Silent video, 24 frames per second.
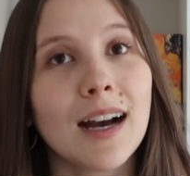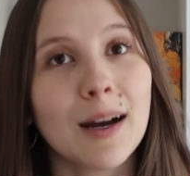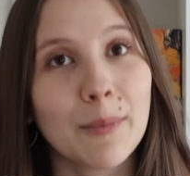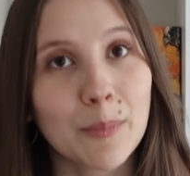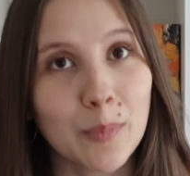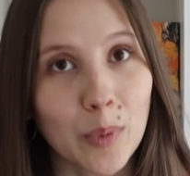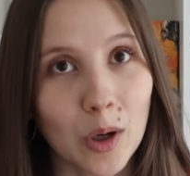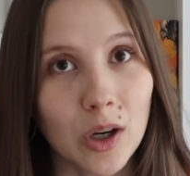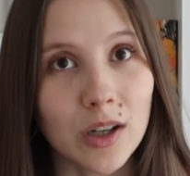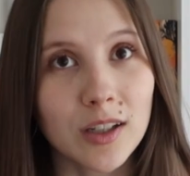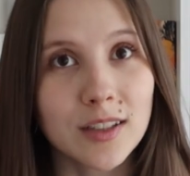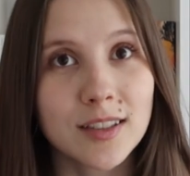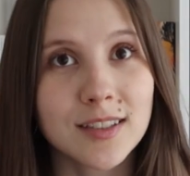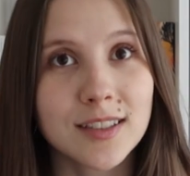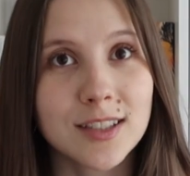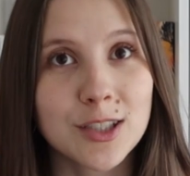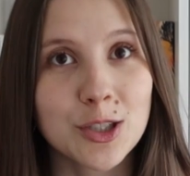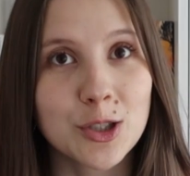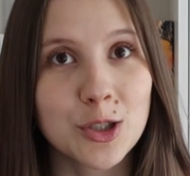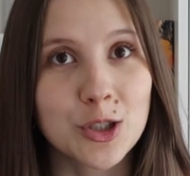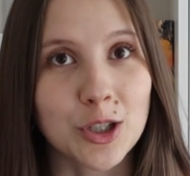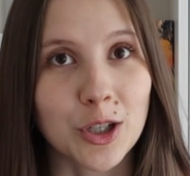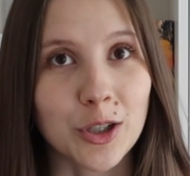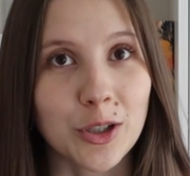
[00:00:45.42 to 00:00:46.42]
books
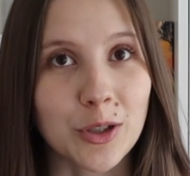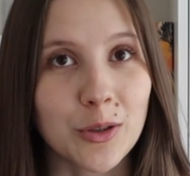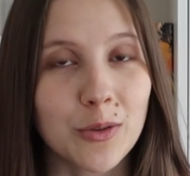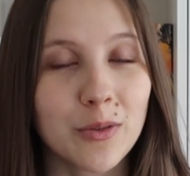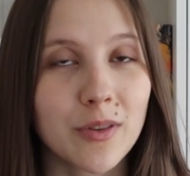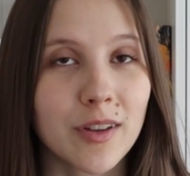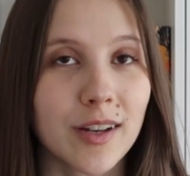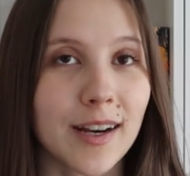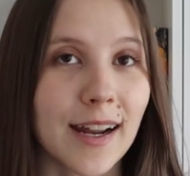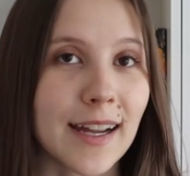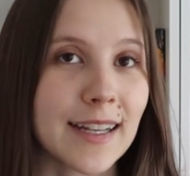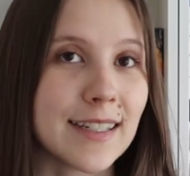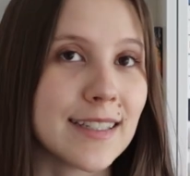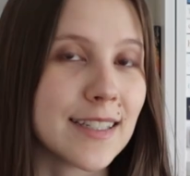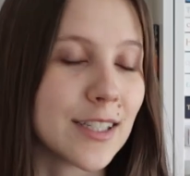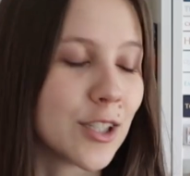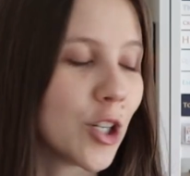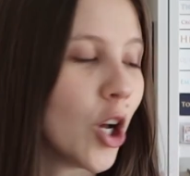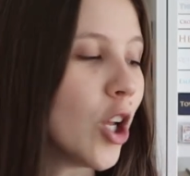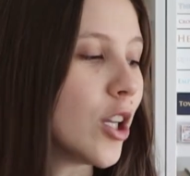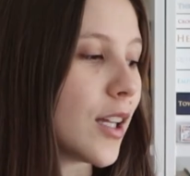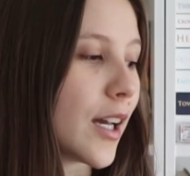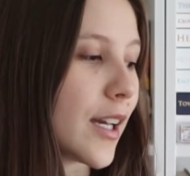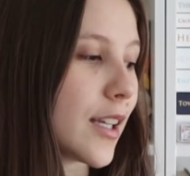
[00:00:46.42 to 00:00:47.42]
to show you that I did
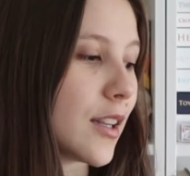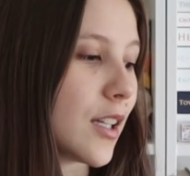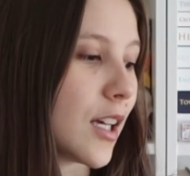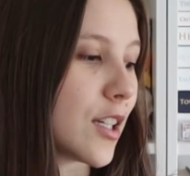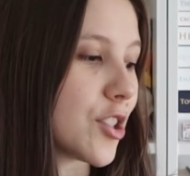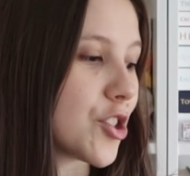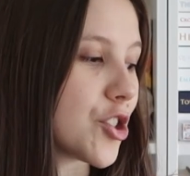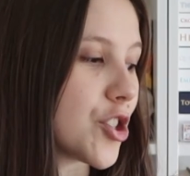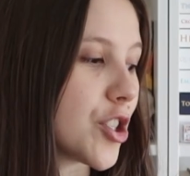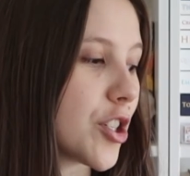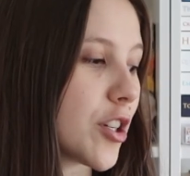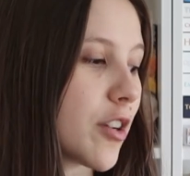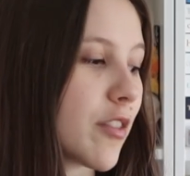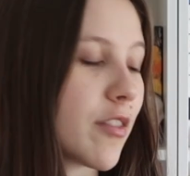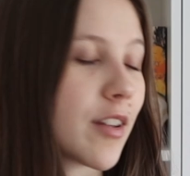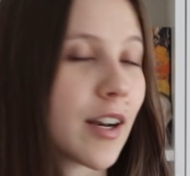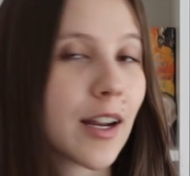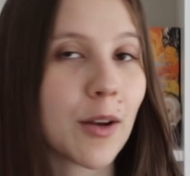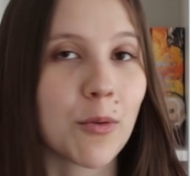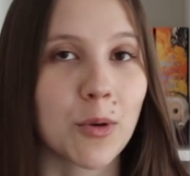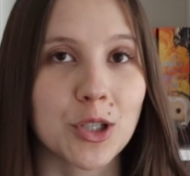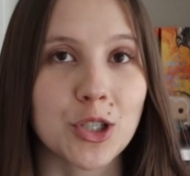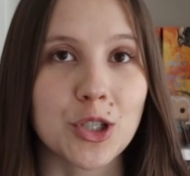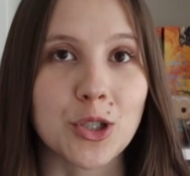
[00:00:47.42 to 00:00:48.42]
not like last year that I
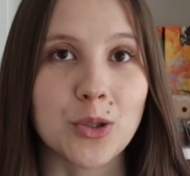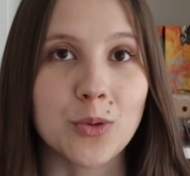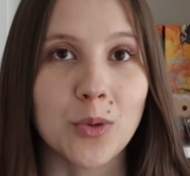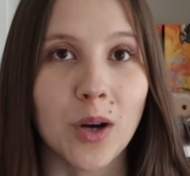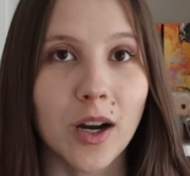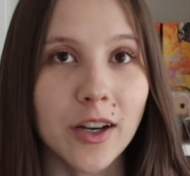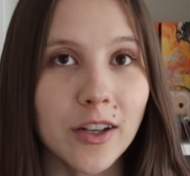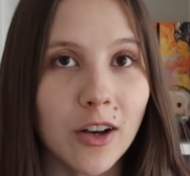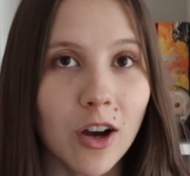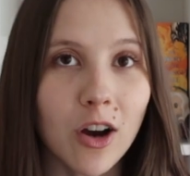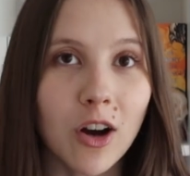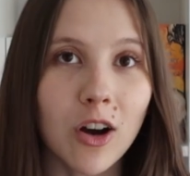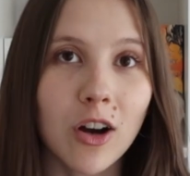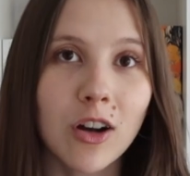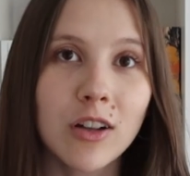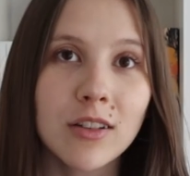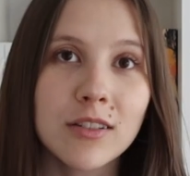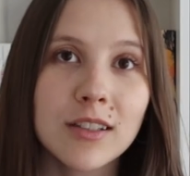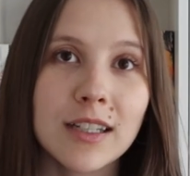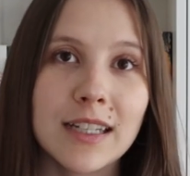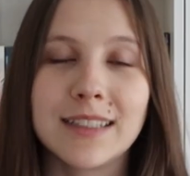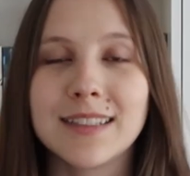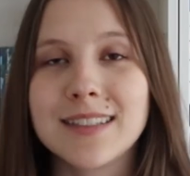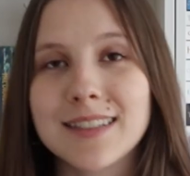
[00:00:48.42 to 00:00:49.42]
want to
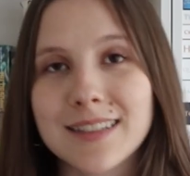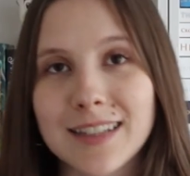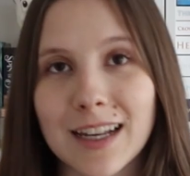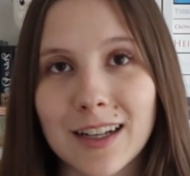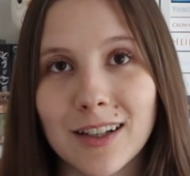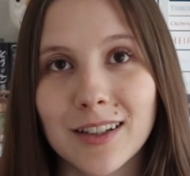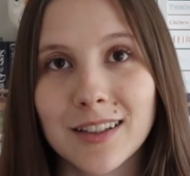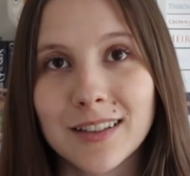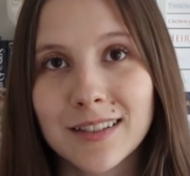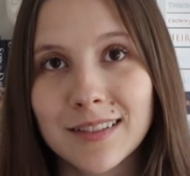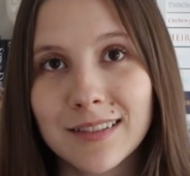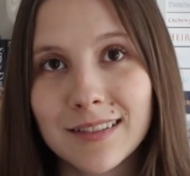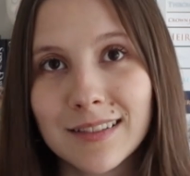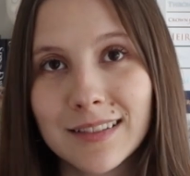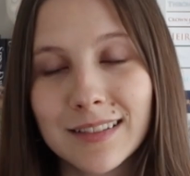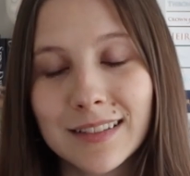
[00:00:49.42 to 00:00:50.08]
unhaul and sell